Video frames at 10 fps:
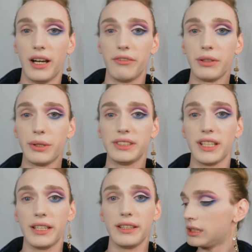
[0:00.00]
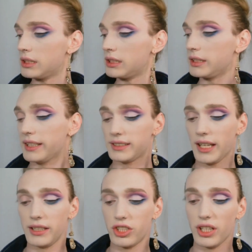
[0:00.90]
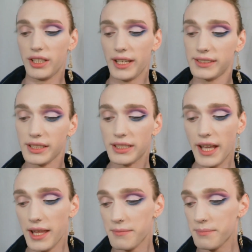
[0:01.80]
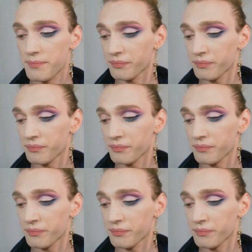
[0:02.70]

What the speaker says: fluid in the shade NC10,